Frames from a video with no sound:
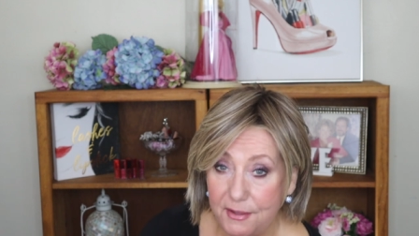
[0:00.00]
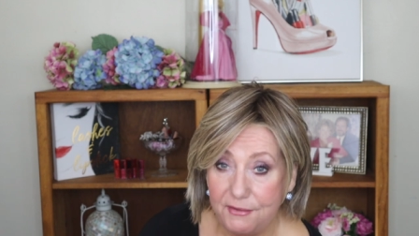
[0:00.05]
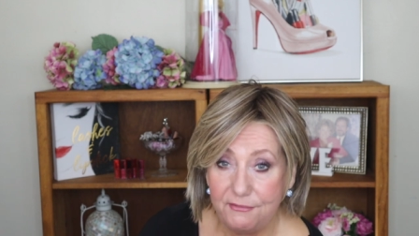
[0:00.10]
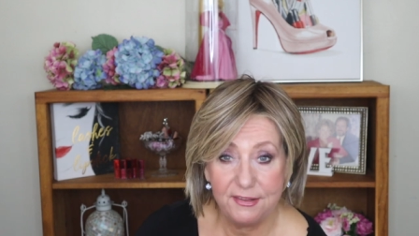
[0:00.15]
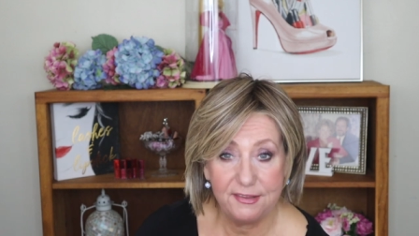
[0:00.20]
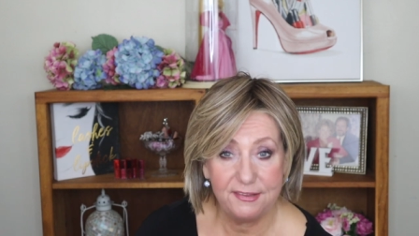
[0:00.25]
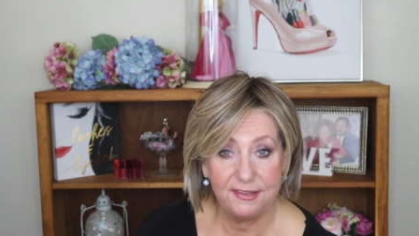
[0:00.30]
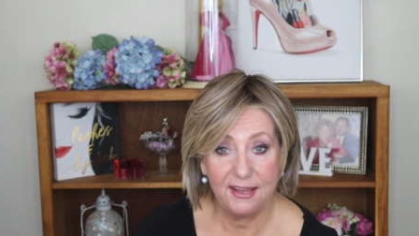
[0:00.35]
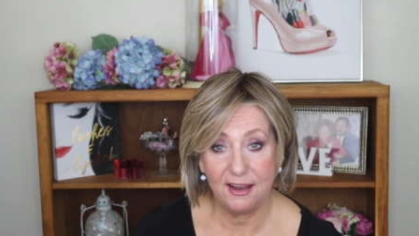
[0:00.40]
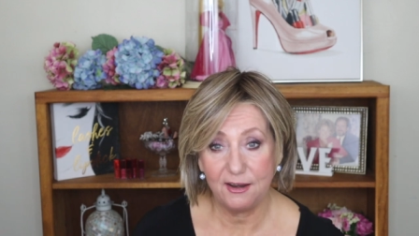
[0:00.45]
my
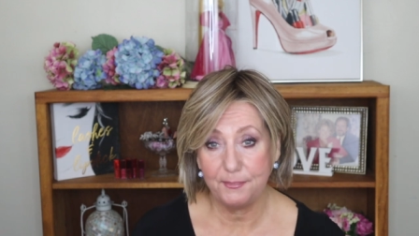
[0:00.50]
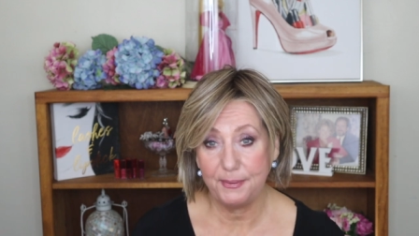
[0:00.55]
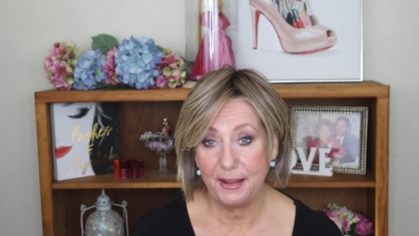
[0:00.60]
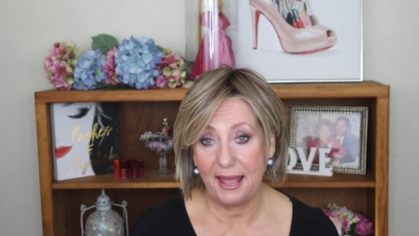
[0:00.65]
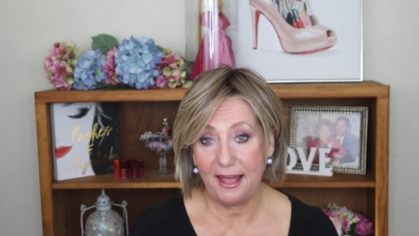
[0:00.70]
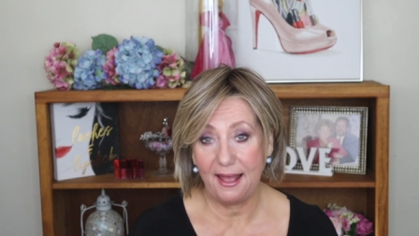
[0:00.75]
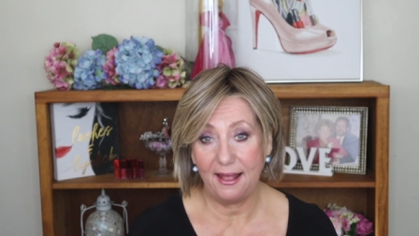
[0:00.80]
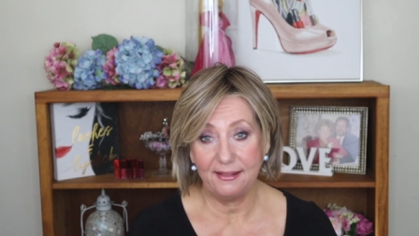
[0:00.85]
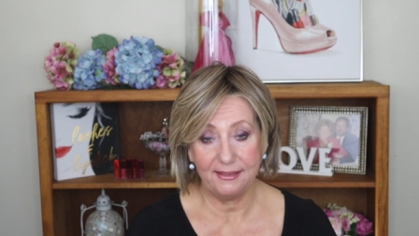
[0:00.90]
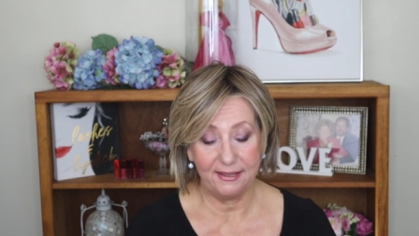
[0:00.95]
Viseart
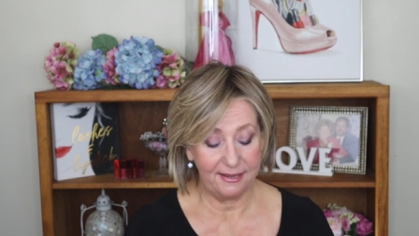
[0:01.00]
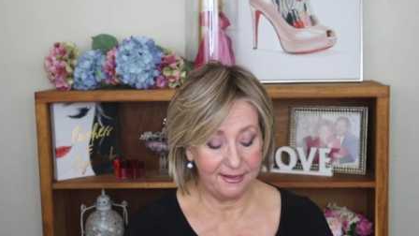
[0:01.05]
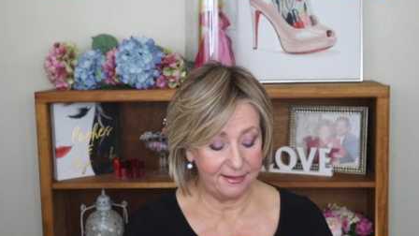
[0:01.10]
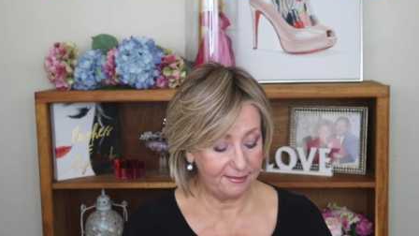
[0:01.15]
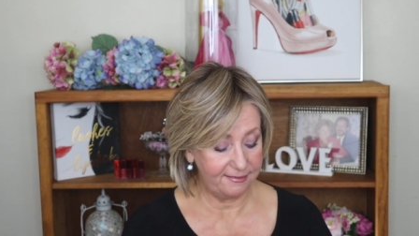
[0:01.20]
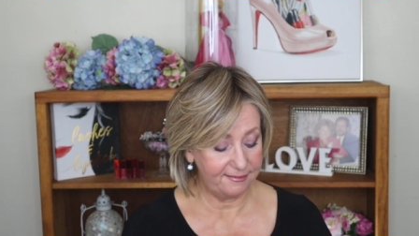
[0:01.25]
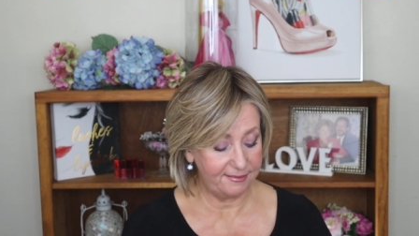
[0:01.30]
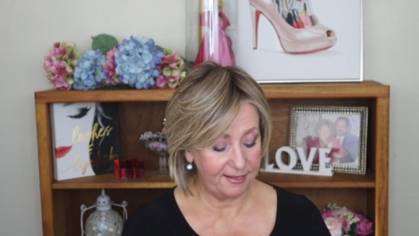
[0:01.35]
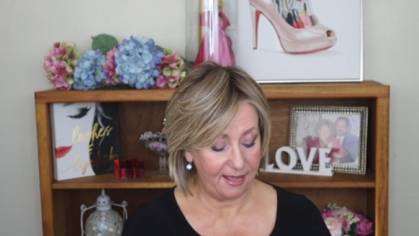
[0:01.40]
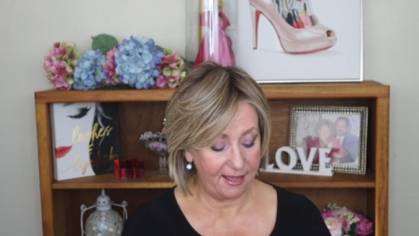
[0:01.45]

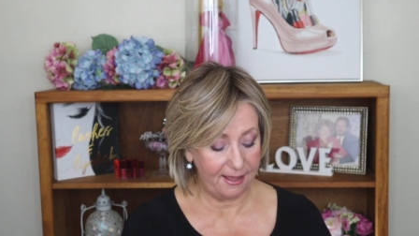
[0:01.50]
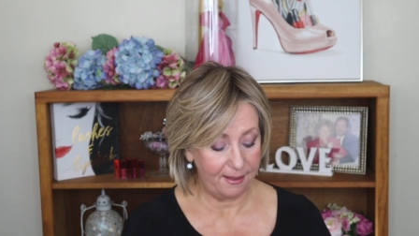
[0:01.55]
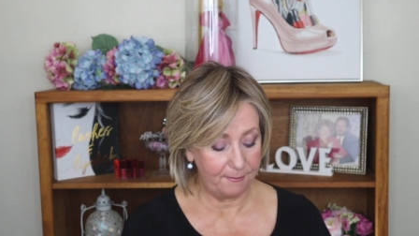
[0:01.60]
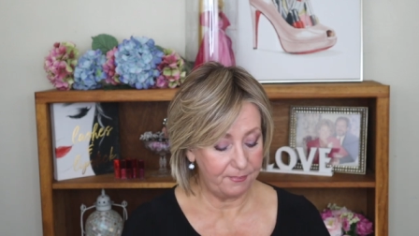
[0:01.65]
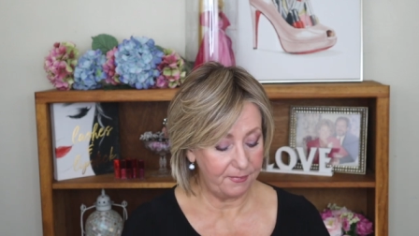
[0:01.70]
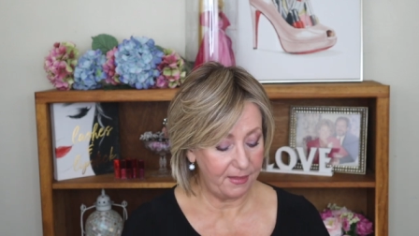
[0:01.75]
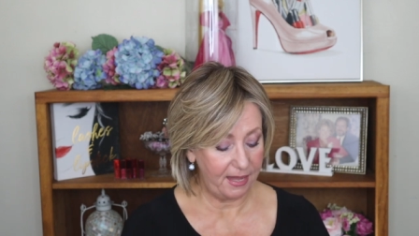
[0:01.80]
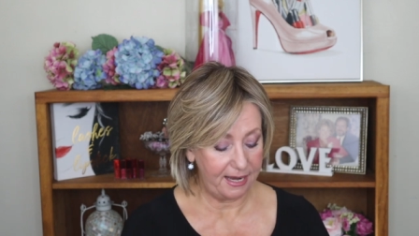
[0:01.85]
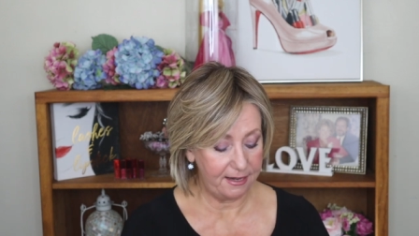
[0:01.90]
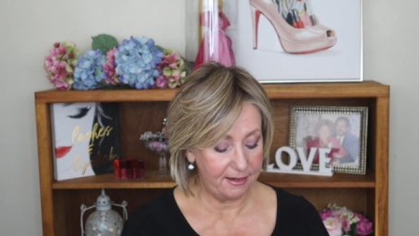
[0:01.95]
palettes.
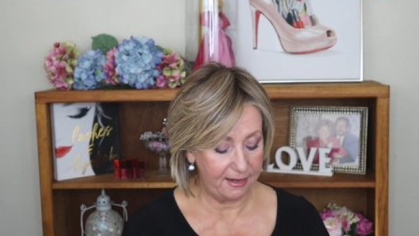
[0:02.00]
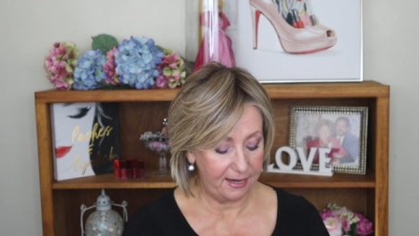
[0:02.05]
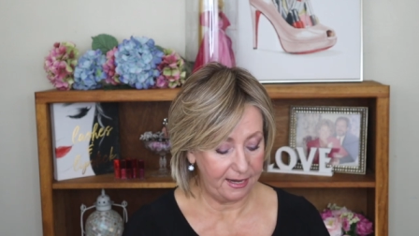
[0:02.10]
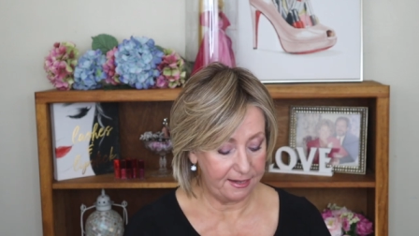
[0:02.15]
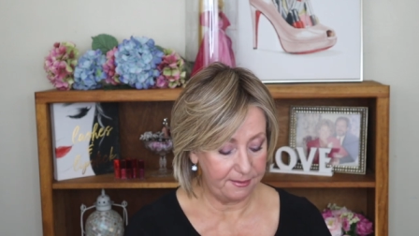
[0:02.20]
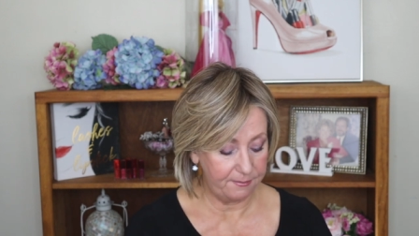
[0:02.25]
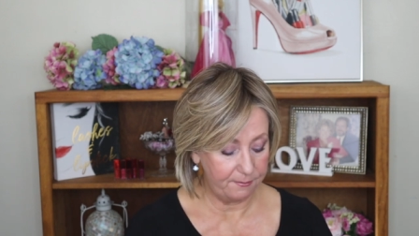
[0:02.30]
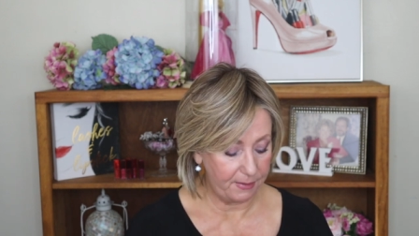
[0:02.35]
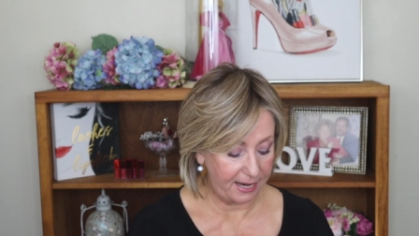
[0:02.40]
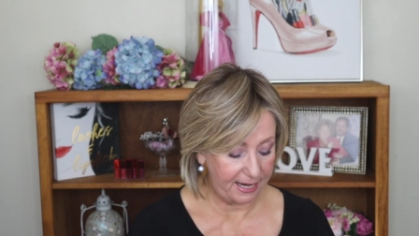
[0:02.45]

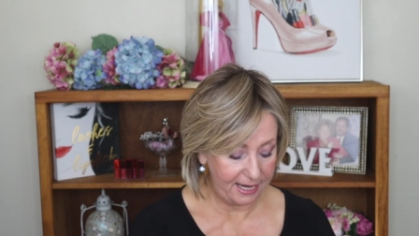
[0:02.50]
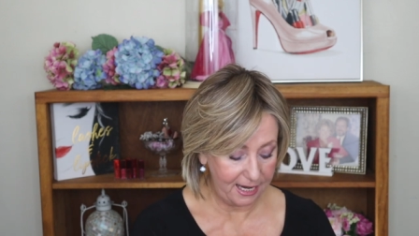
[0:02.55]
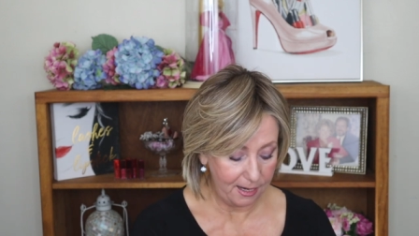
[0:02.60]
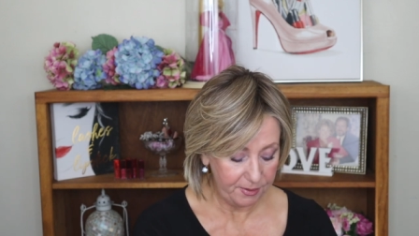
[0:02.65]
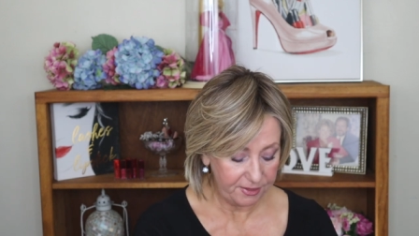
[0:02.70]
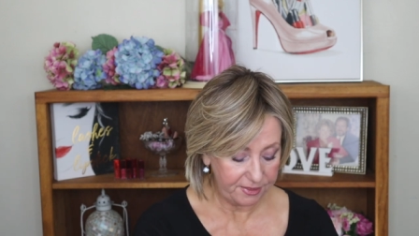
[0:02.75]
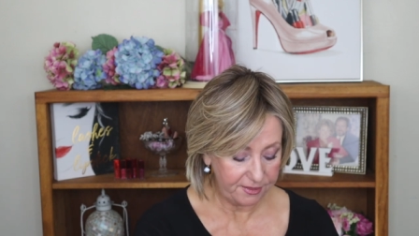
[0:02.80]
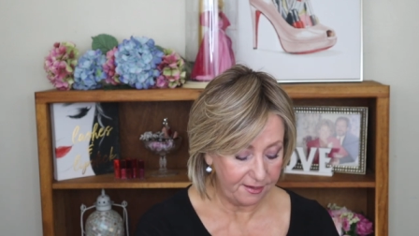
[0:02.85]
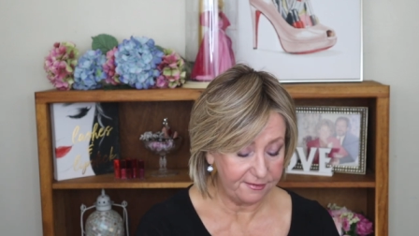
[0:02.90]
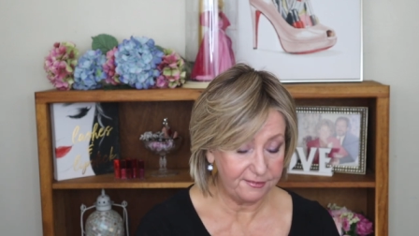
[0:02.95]
And my
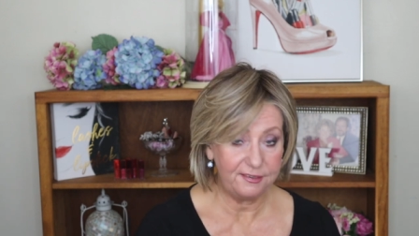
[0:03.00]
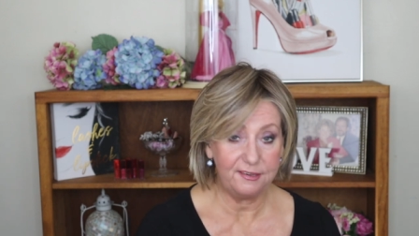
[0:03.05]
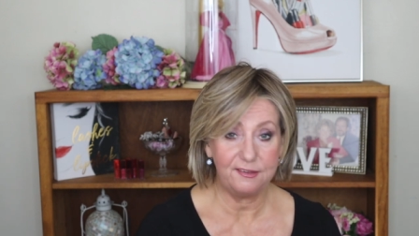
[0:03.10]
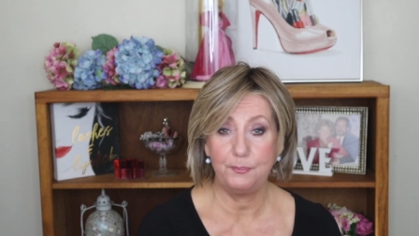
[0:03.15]
Amethyst